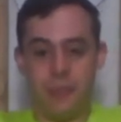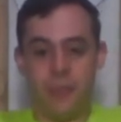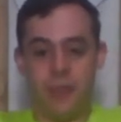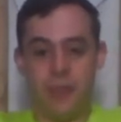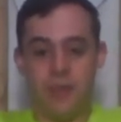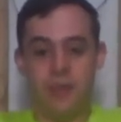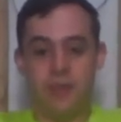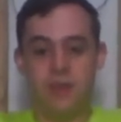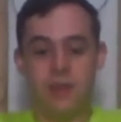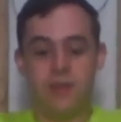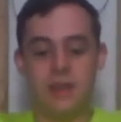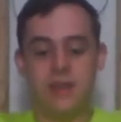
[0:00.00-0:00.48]

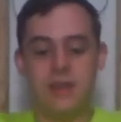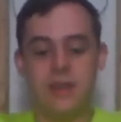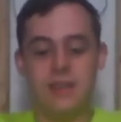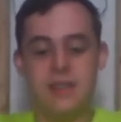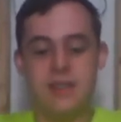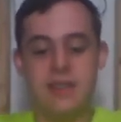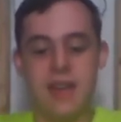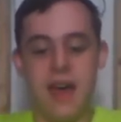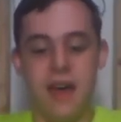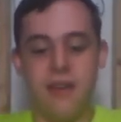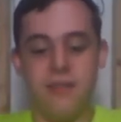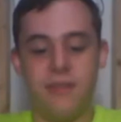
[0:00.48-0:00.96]
you can
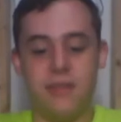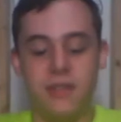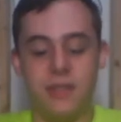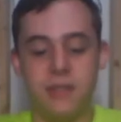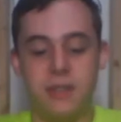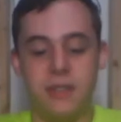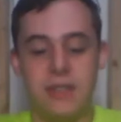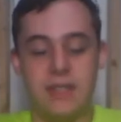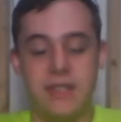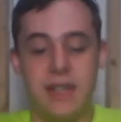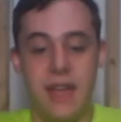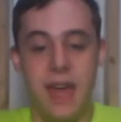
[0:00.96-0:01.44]

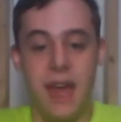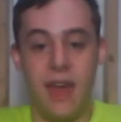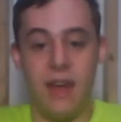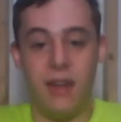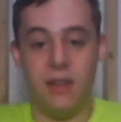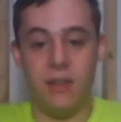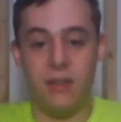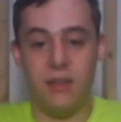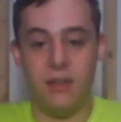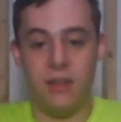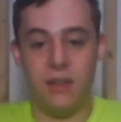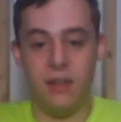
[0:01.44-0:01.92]
definitely
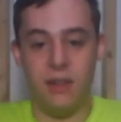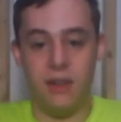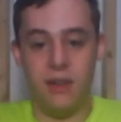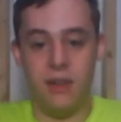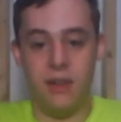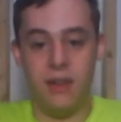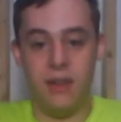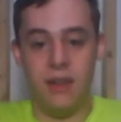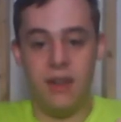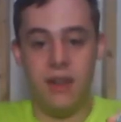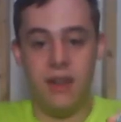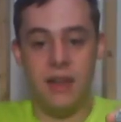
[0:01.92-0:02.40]
tell
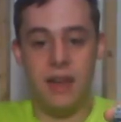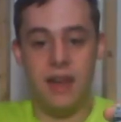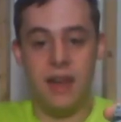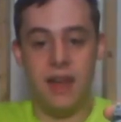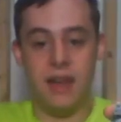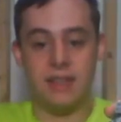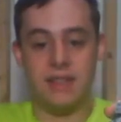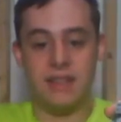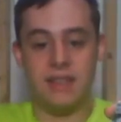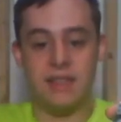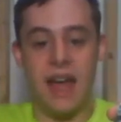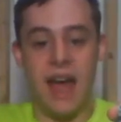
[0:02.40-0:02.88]

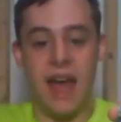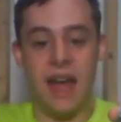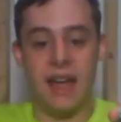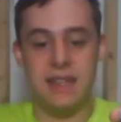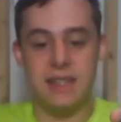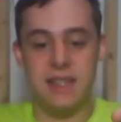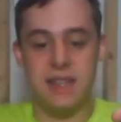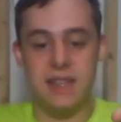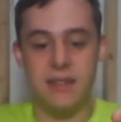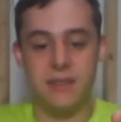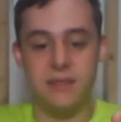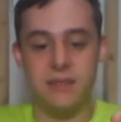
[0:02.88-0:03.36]
a
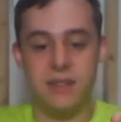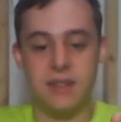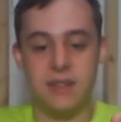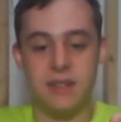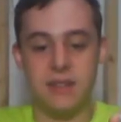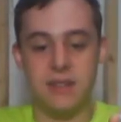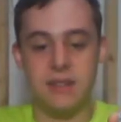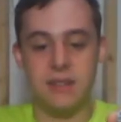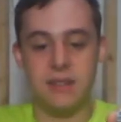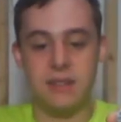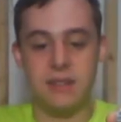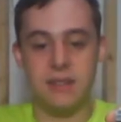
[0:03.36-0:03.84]
size
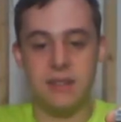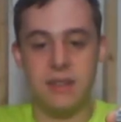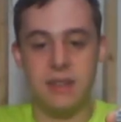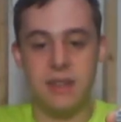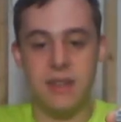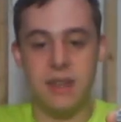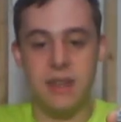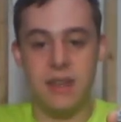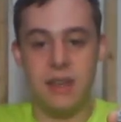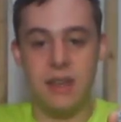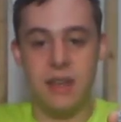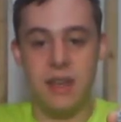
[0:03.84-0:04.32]
difference.
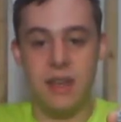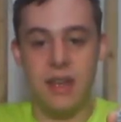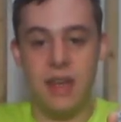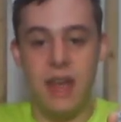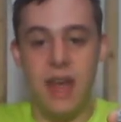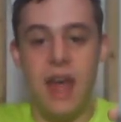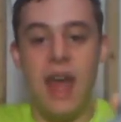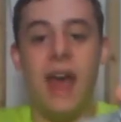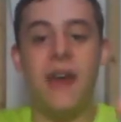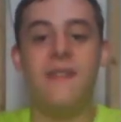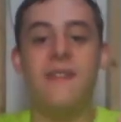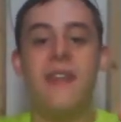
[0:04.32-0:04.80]

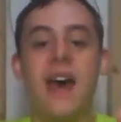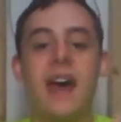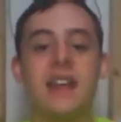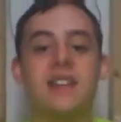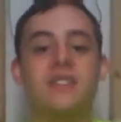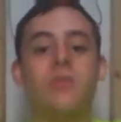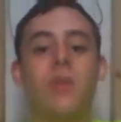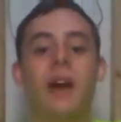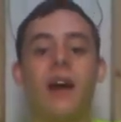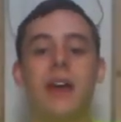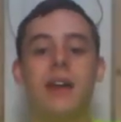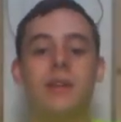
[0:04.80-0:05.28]
And
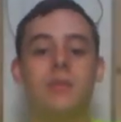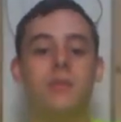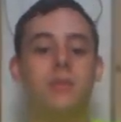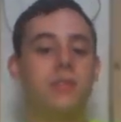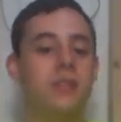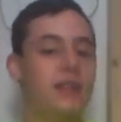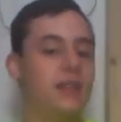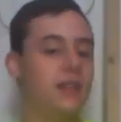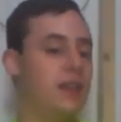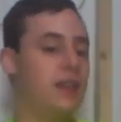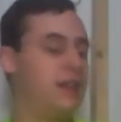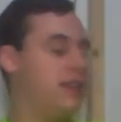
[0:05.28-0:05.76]
that's why I
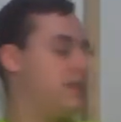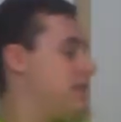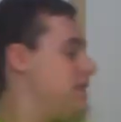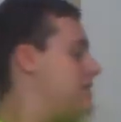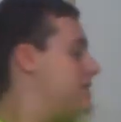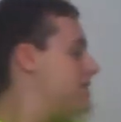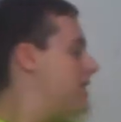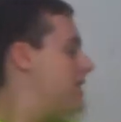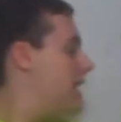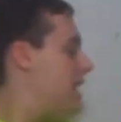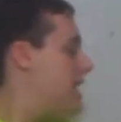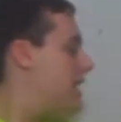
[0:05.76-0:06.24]
really like
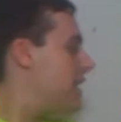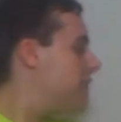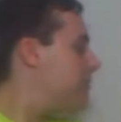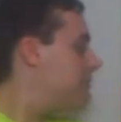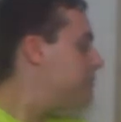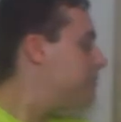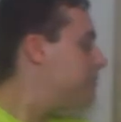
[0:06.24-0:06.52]
this game,